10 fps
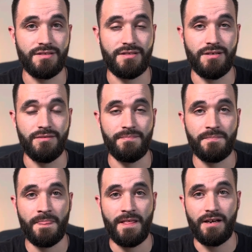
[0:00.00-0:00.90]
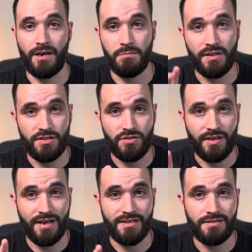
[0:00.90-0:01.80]
So God bless you
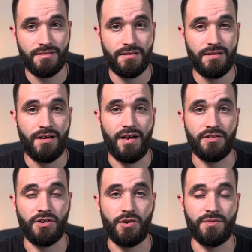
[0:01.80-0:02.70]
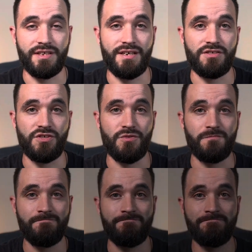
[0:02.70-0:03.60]
guys. I'll talk with you guys soon.